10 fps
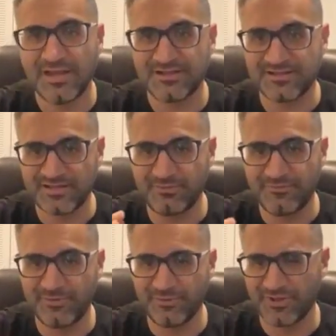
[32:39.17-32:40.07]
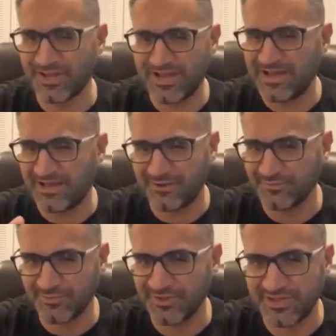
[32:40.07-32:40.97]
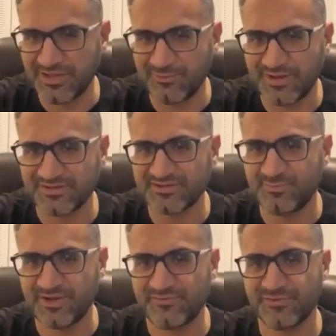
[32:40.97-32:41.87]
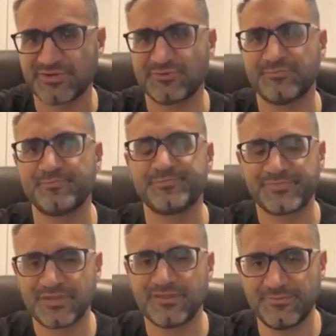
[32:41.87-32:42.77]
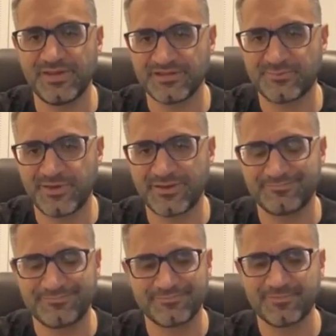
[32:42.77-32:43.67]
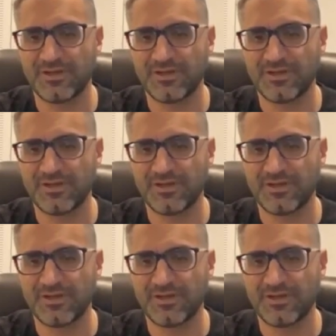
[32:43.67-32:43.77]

and to some of you are like, I don't really get why this is beneficial. Let me explain.